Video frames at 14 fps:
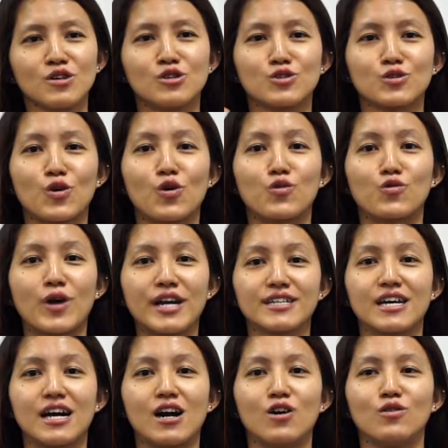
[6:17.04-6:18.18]
So right
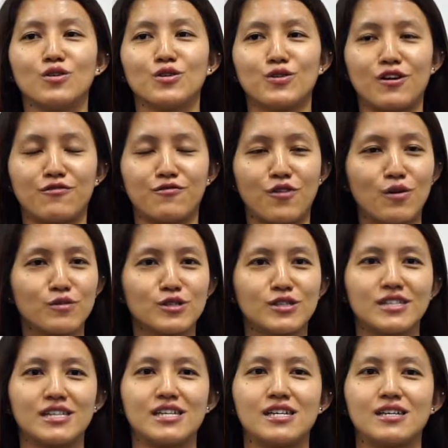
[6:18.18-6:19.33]
now, you have formed your
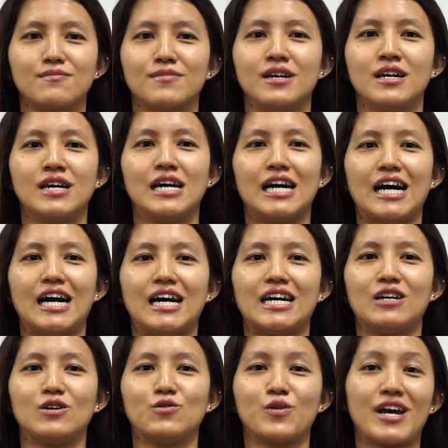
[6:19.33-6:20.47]
team.
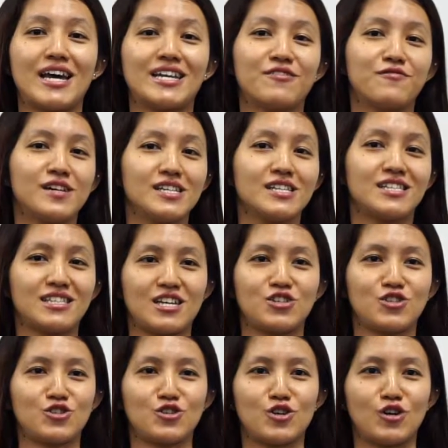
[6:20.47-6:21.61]
We are at the first
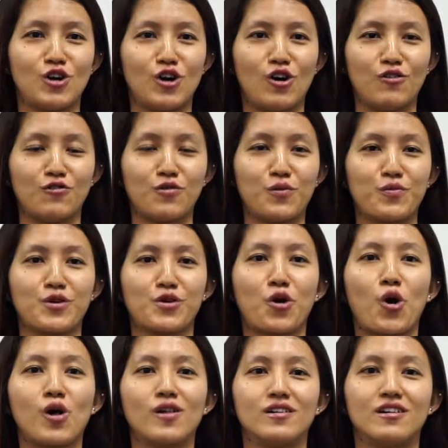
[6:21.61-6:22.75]
stage of what we
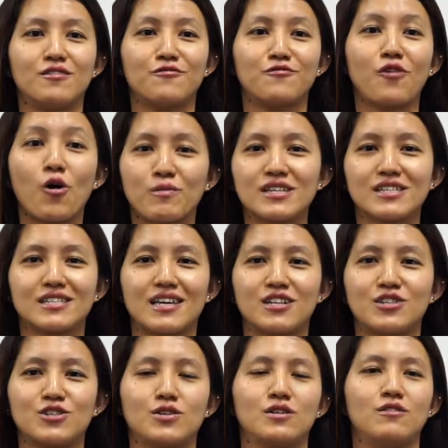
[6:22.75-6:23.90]
call forming
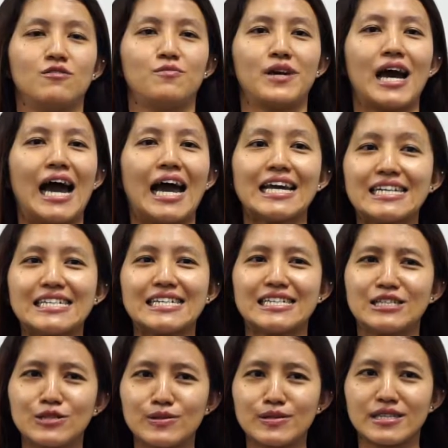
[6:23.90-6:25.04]
stage. We'll be highly
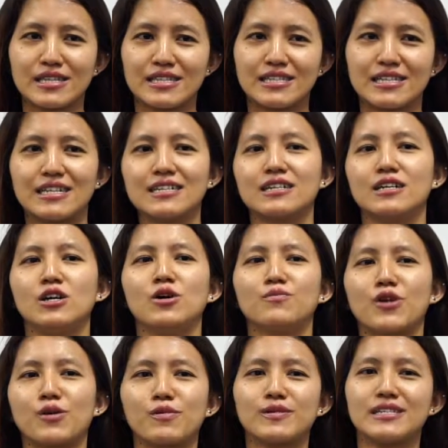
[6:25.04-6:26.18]
enthusiastic,
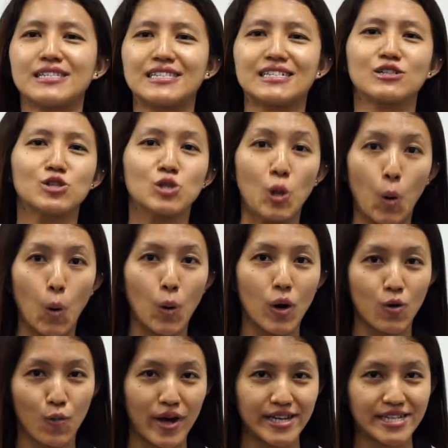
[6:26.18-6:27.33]
probably still low
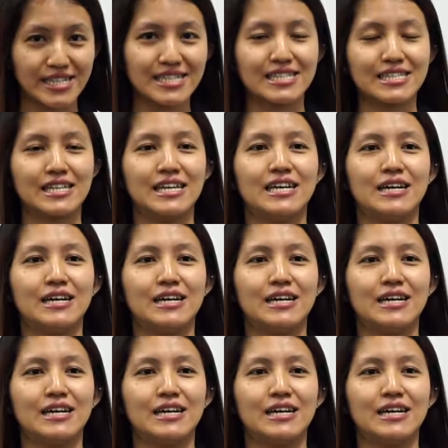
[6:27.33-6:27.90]
awareness.